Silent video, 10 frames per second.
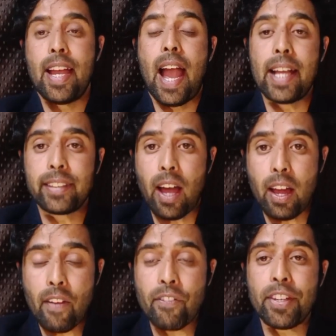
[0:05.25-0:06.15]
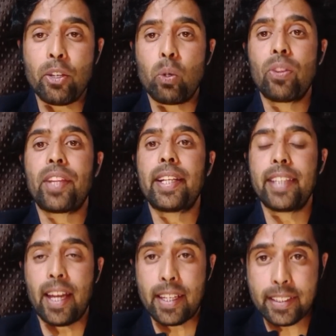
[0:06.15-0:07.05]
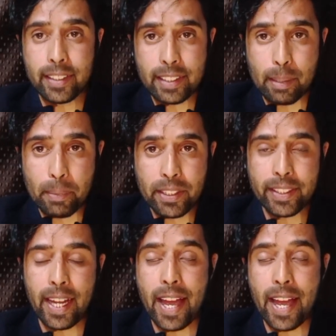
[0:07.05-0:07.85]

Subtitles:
As all of we know that the election commission